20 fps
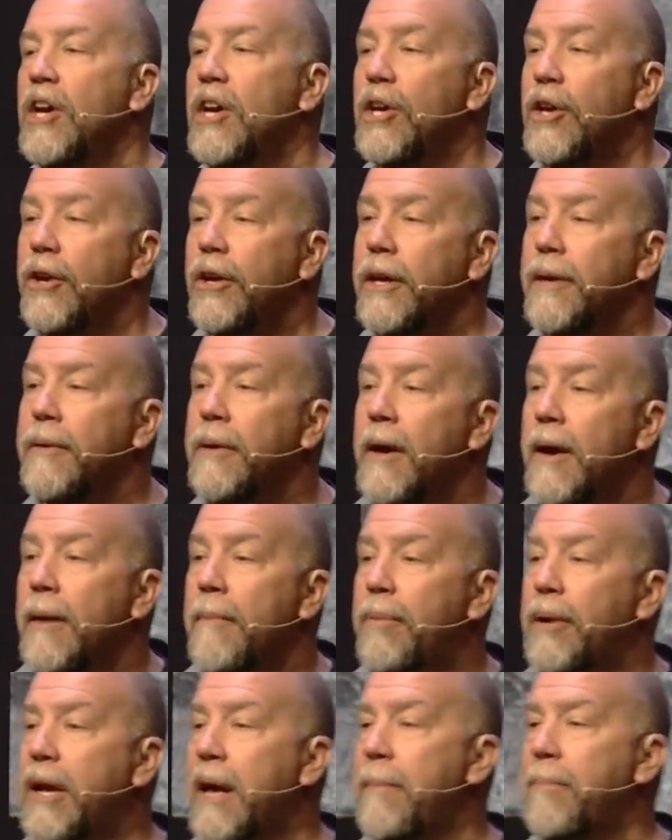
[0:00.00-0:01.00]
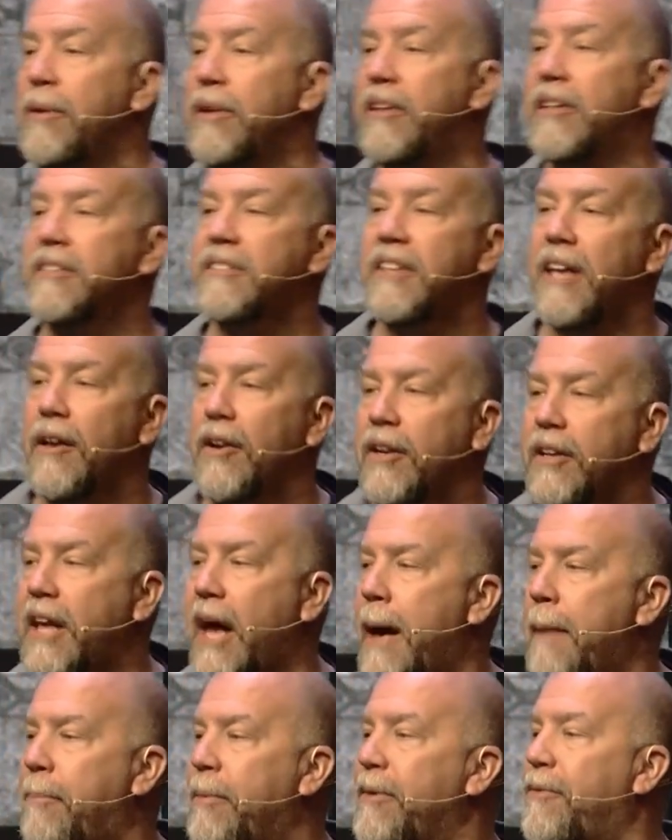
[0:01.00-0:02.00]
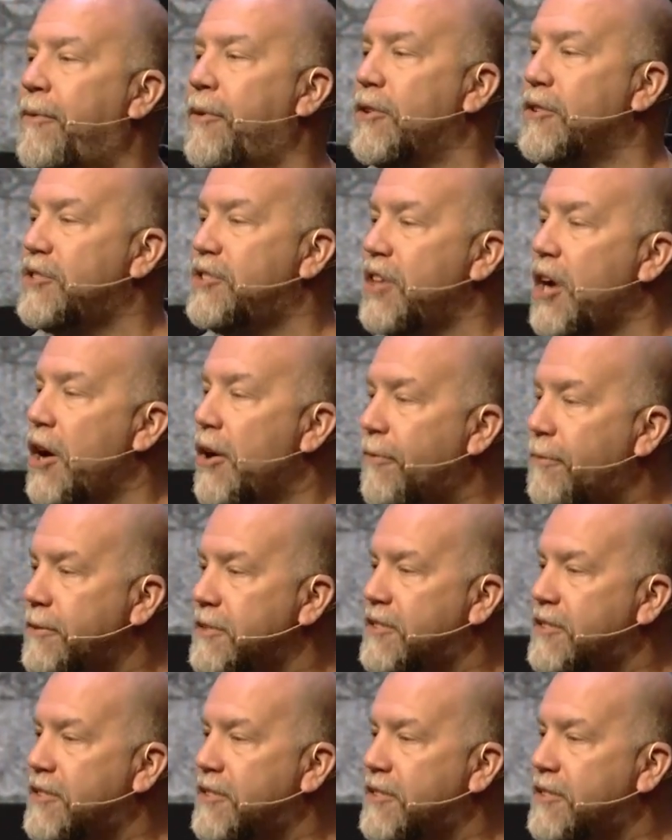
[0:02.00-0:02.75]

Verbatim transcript: you can pick up a discounted copy for yourself